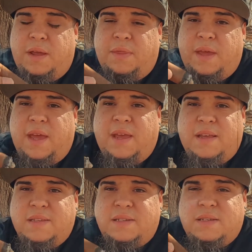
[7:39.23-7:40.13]
And the hay
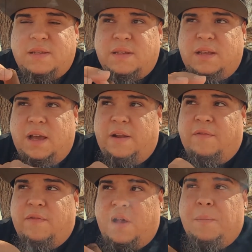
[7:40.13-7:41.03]
has kind
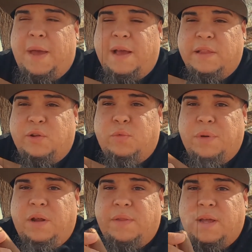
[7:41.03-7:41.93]
of come back a little
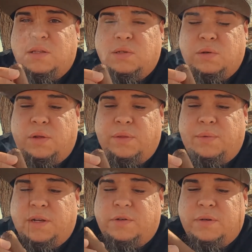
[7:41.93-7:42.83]
bit on that too, on the
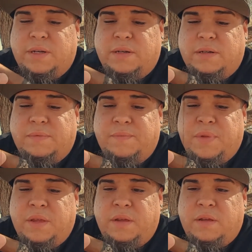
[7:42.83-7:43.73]
retro hell
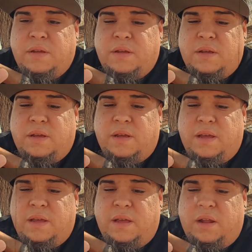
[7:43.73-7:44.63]

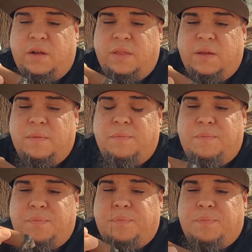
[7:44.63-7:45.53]
and on
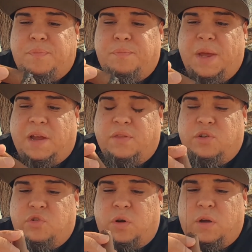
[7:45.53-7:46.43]
the back of the
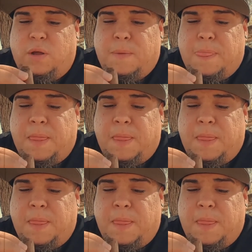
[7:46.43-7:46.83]
draw.